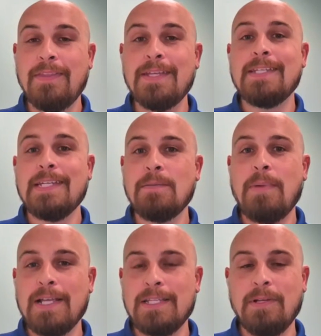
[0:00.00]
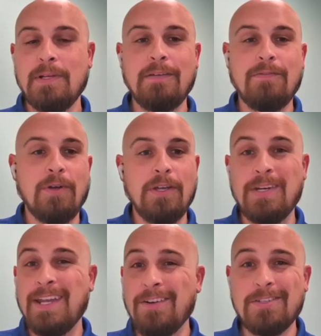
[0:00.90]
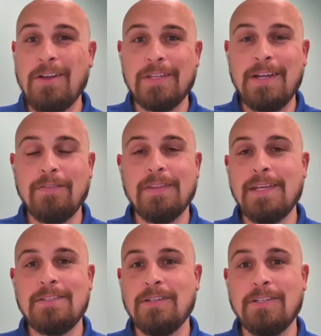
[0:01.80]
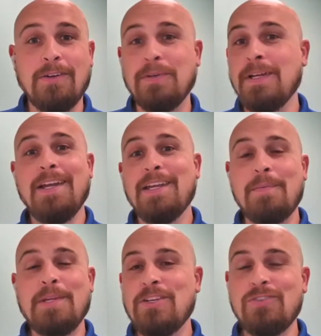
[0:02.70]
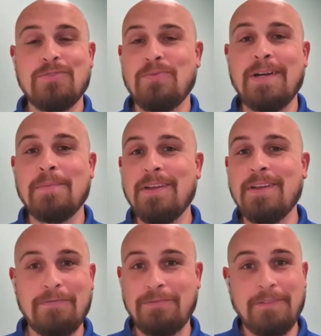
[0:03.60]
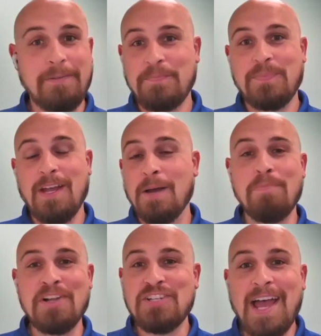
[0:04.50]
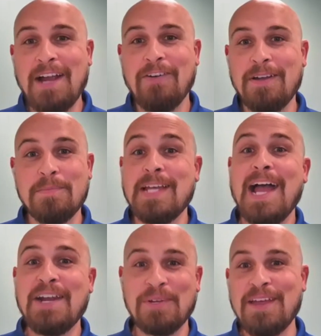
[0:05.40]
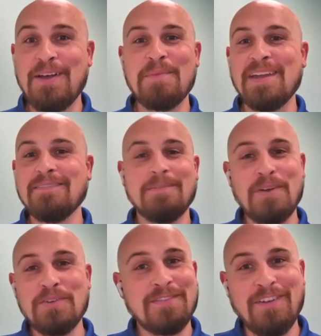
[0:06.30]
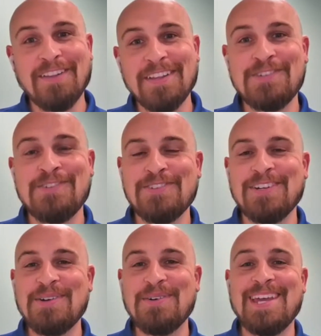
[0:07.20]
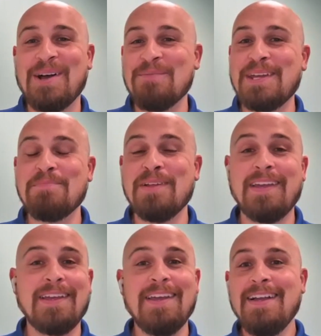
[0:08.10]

this is a possibility for you and here's all the different things you can do. I mean, you just rambled off a bunch of acronyms. I know what they all mean. Most of our listeners are going to know what they all mean, but like